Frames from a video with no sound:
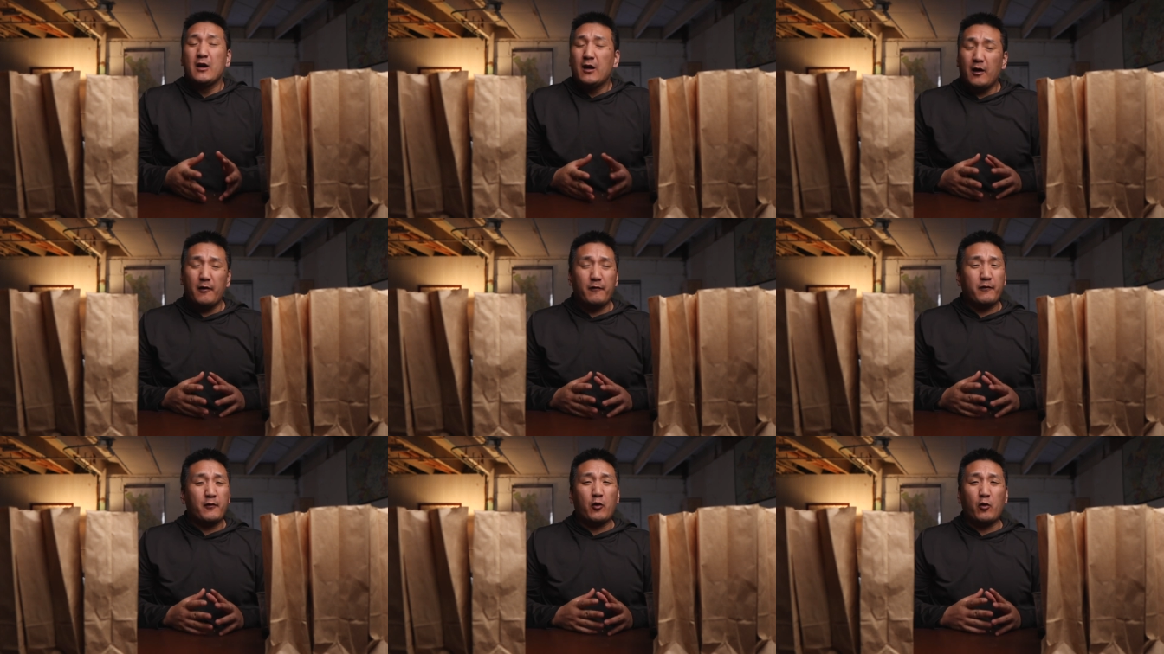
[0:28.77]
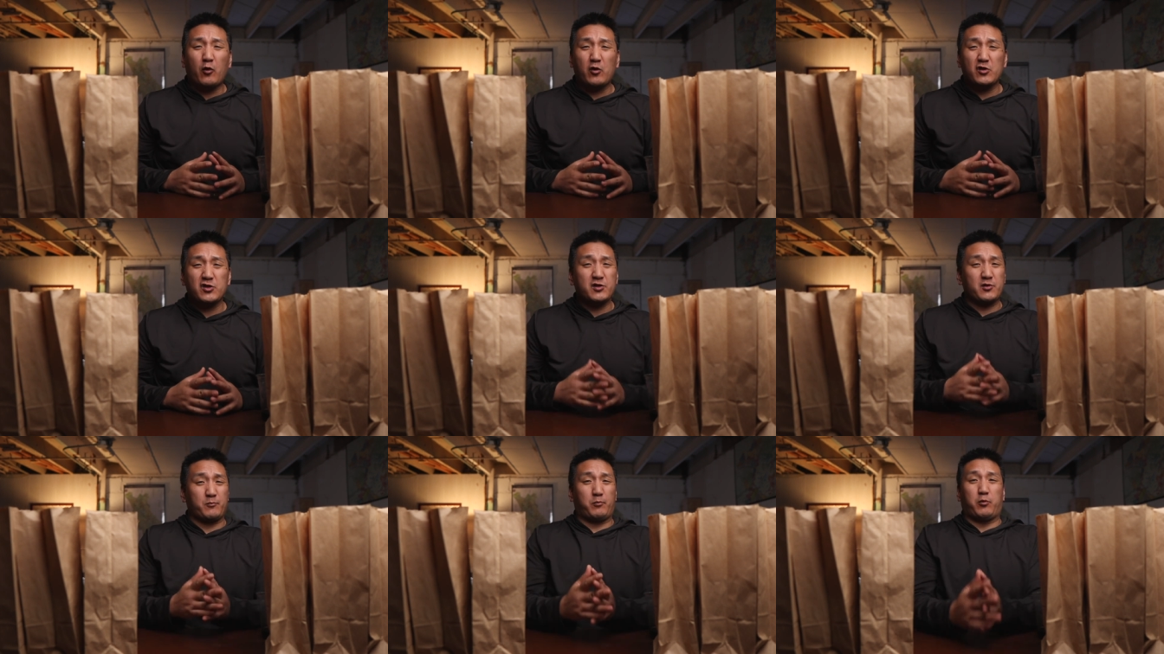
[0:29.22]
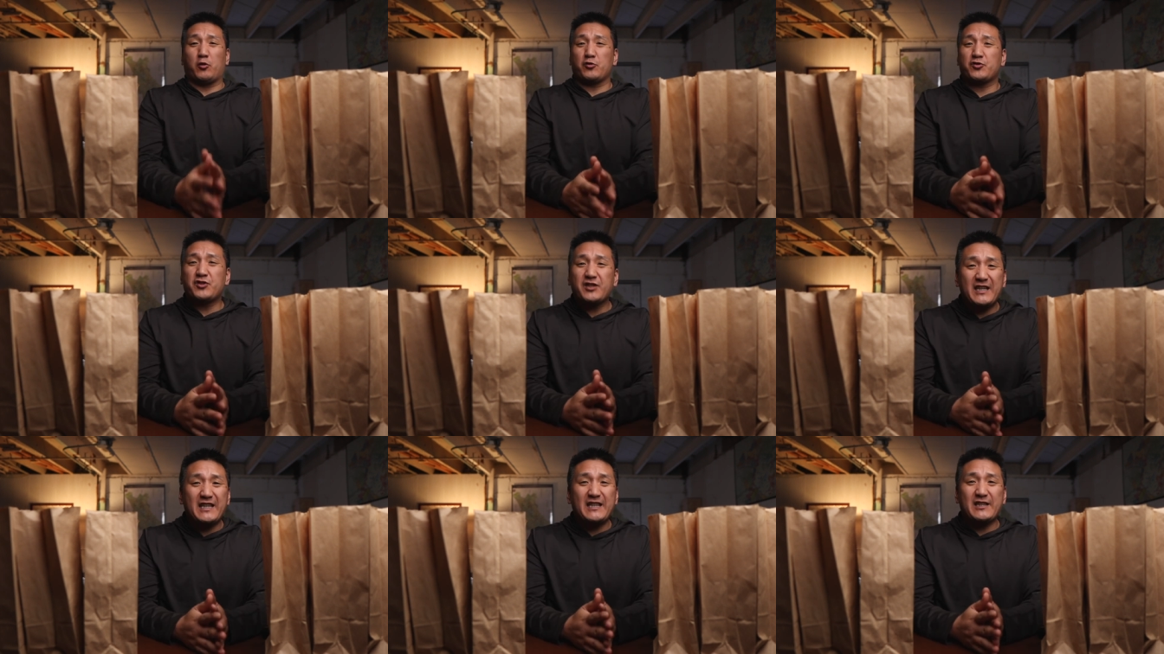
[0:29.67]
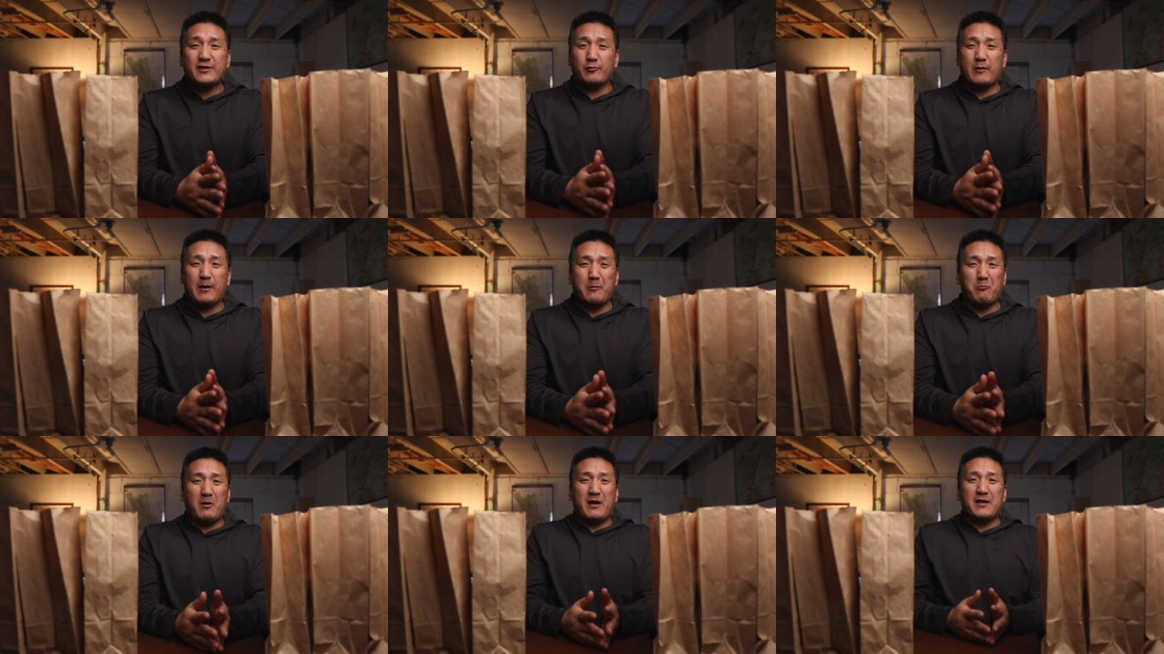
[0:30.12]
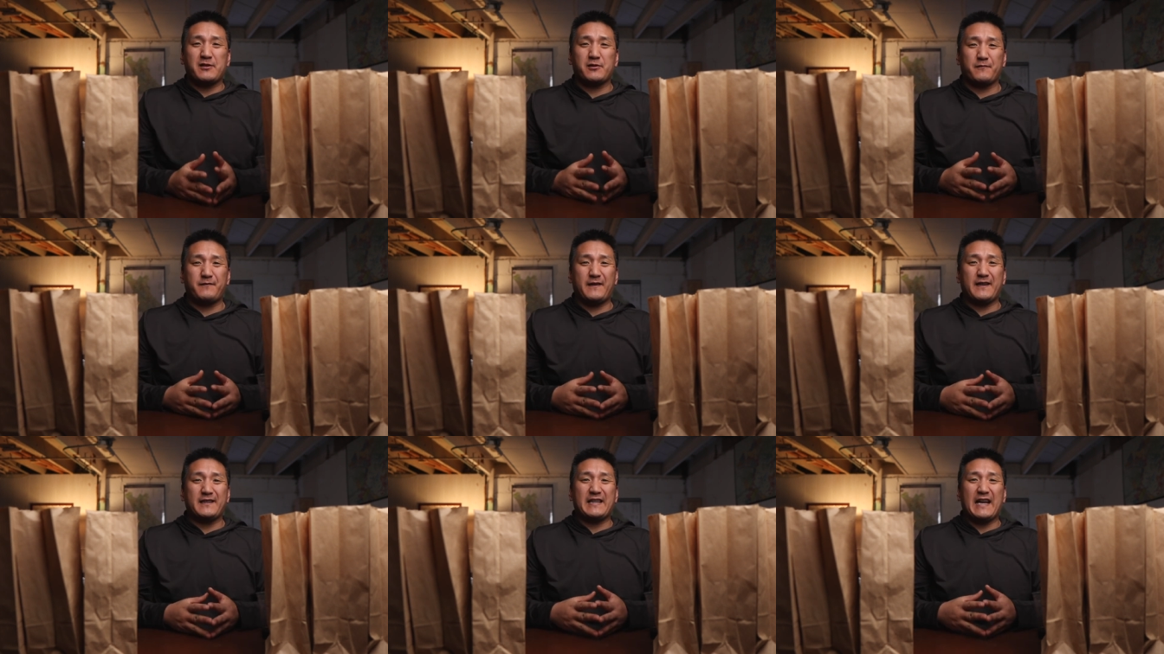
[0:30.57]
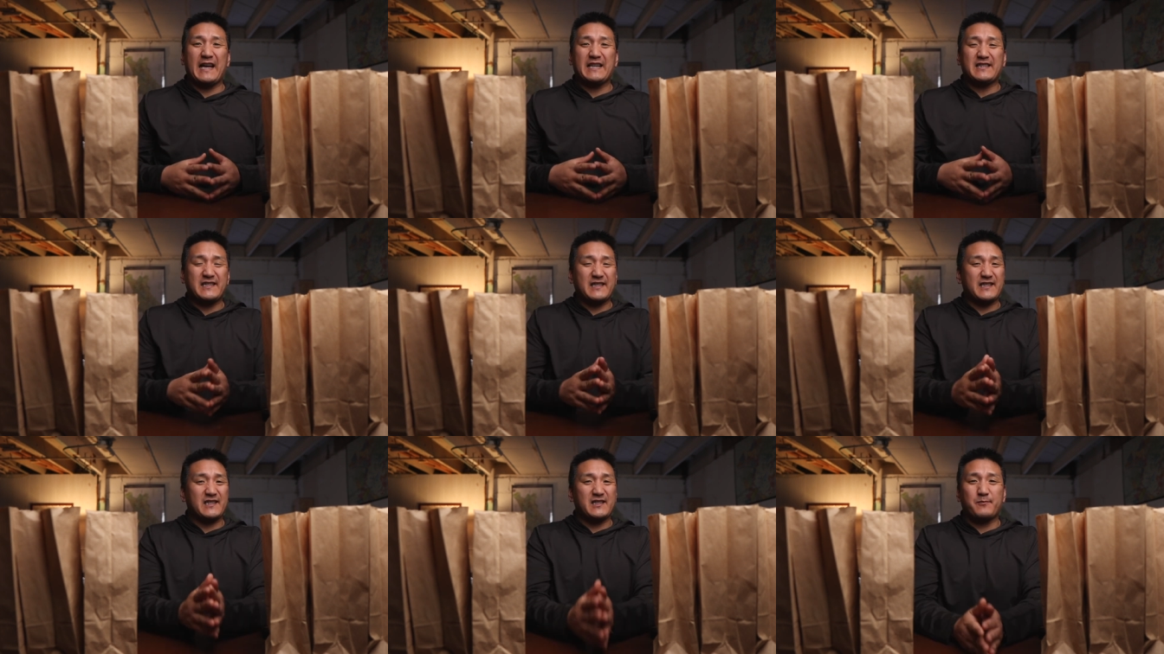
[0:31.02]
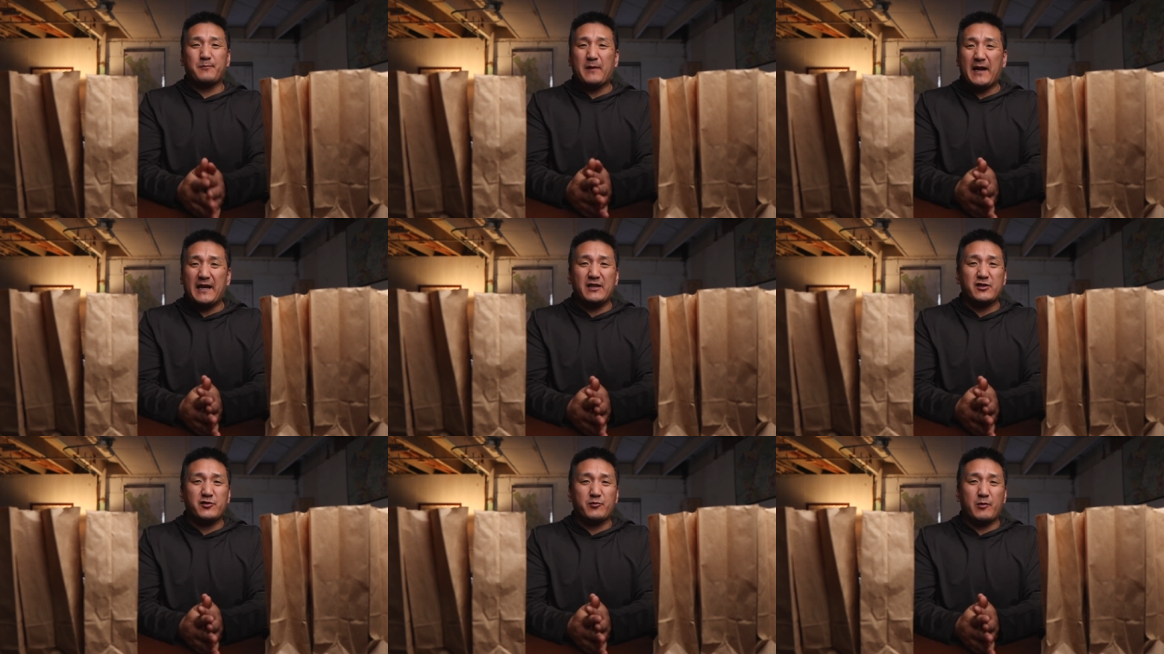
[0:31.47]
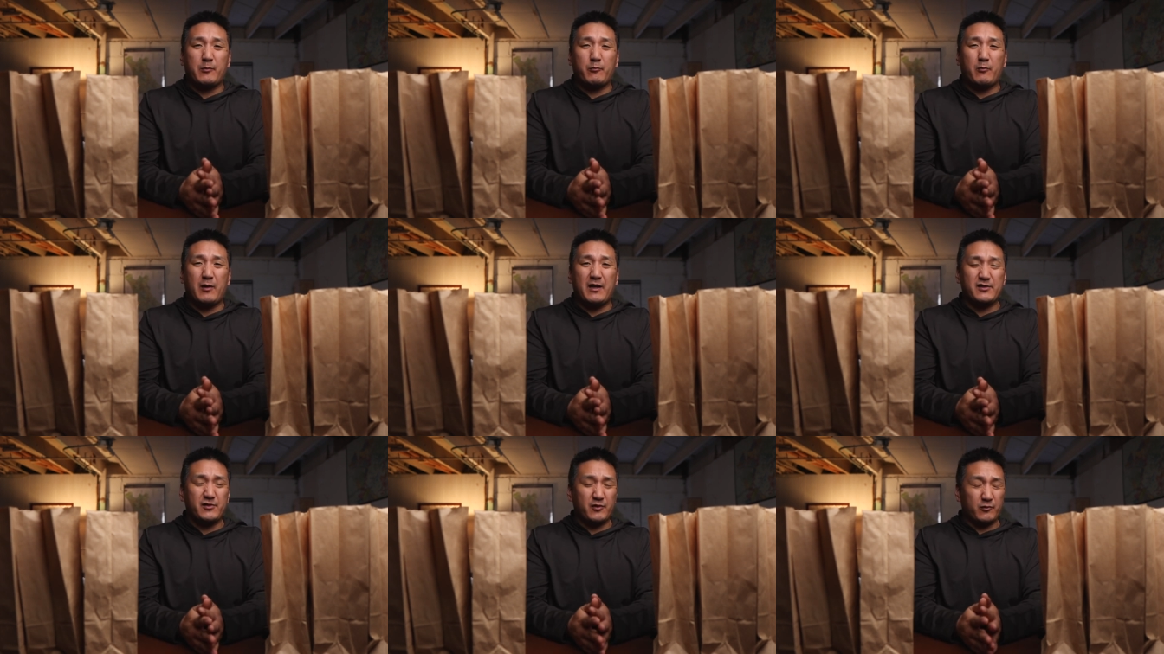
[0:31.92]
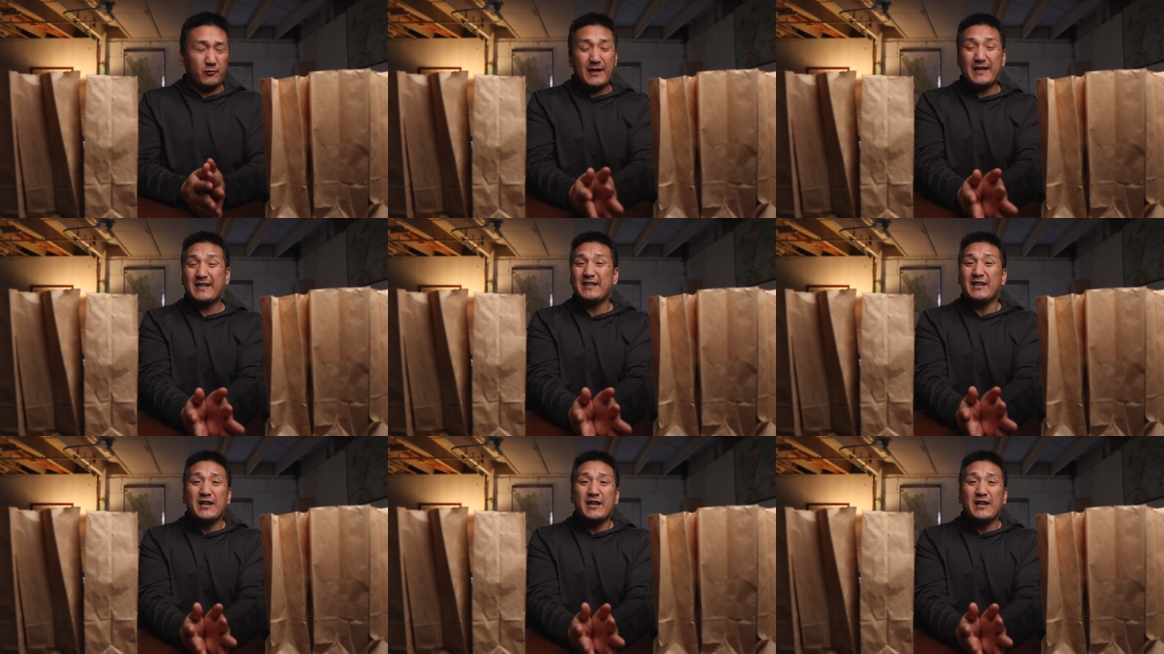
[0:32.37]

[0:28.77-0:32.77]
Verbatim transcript: Of course, Portuguese red wines are fantastic, Spanish red wines are great,